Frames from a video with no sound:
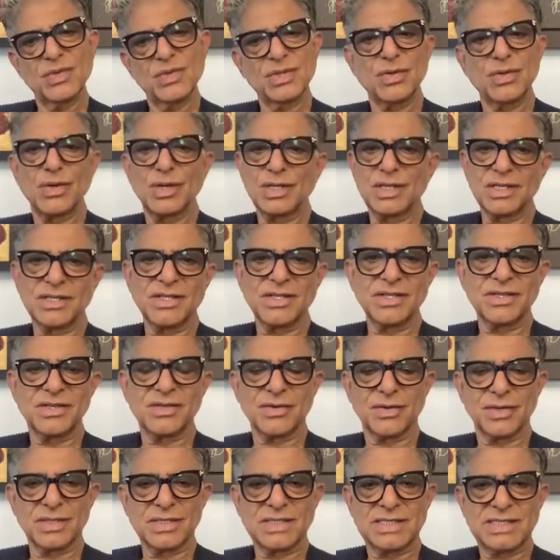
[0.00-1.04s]
with all other
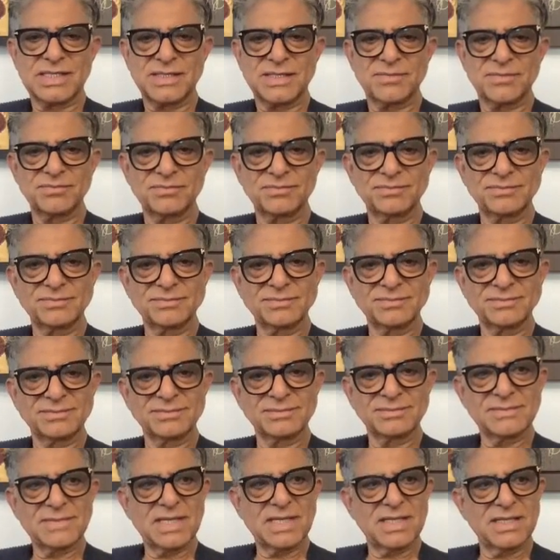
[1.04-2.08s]
thoughts.
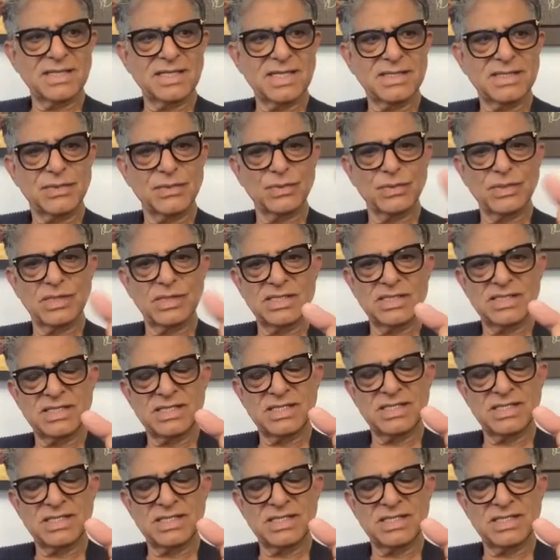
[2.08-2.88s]
And as soon as